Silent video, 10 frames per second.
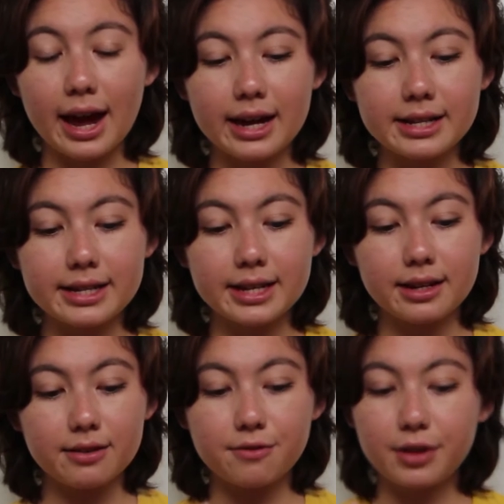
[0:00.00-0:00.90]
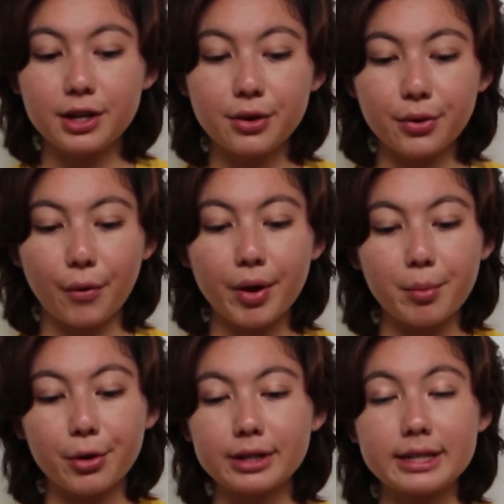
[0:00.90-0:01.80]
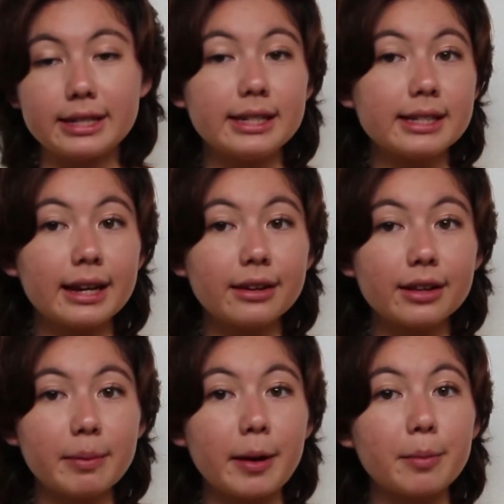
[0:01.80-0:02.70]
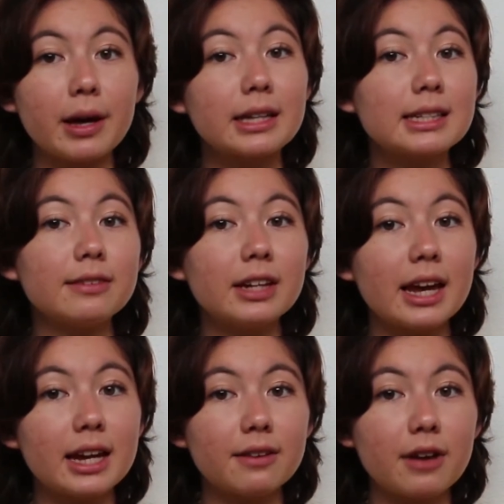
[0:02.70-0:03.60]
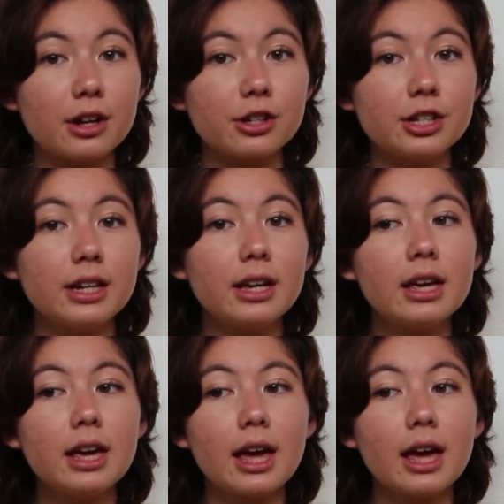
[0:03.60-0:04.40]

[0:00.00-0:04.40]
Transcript: I did a video going more into detail about positive and negative energy,